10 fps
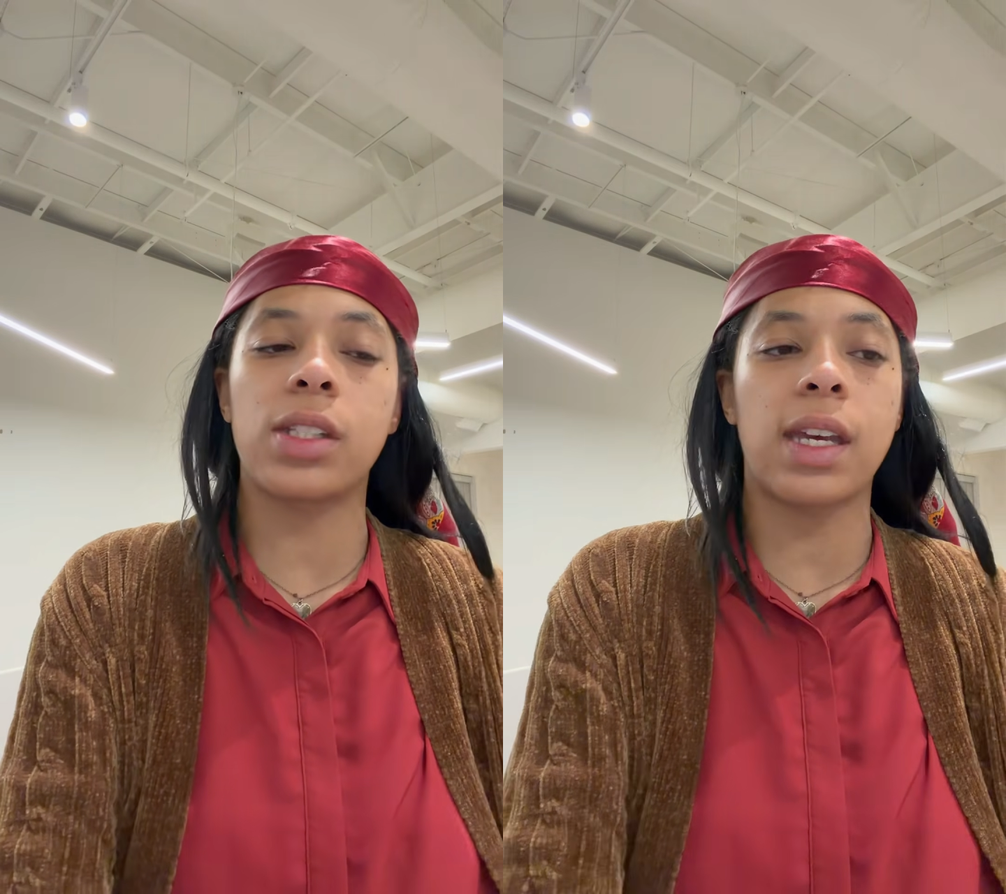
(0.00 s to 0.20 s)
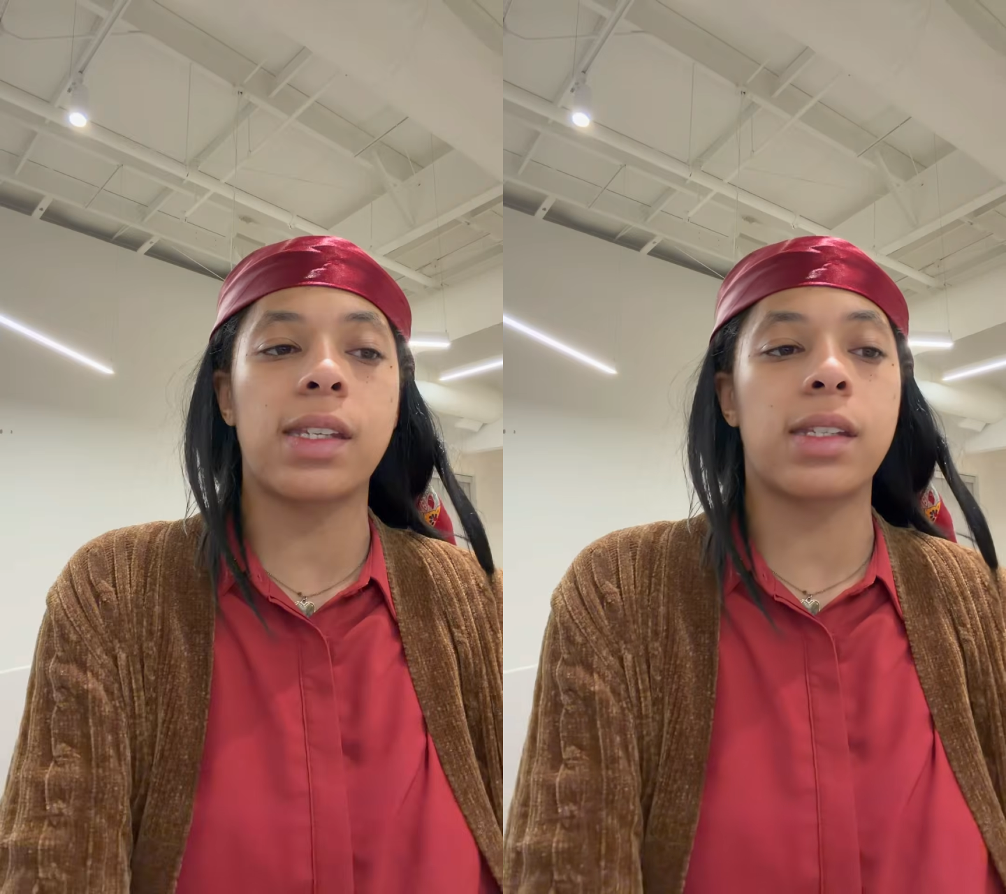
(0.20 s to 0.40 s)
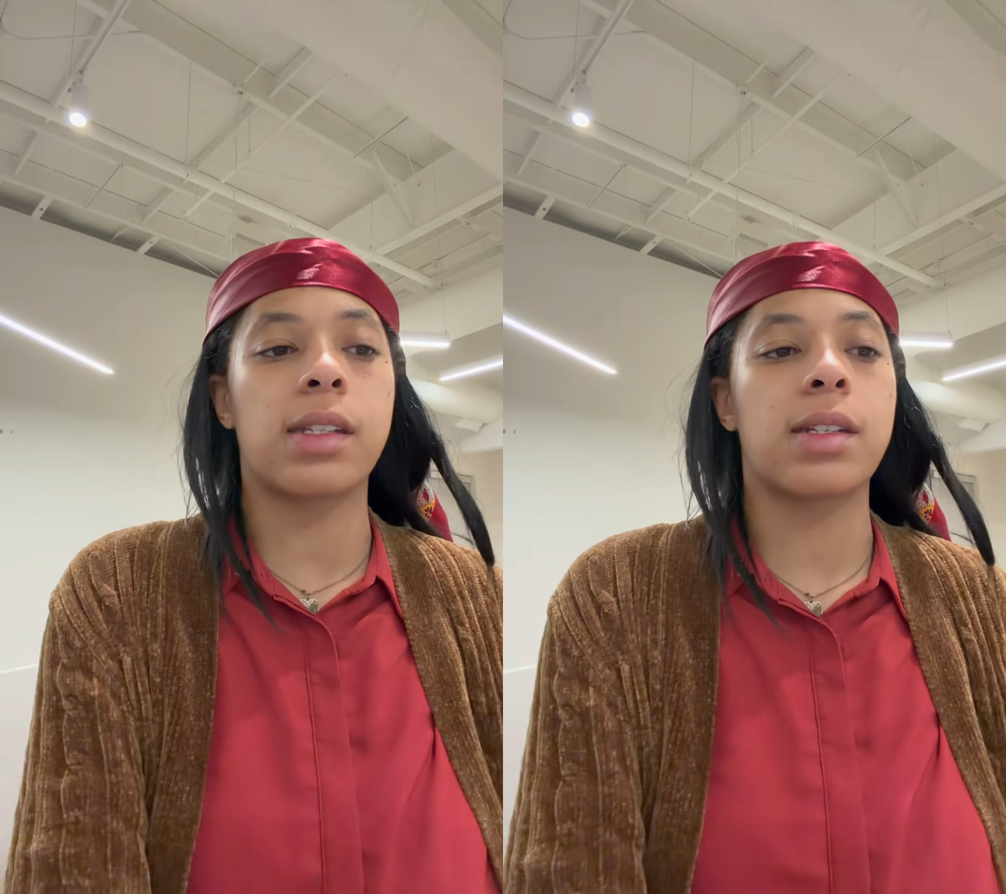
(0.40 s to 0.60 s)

test,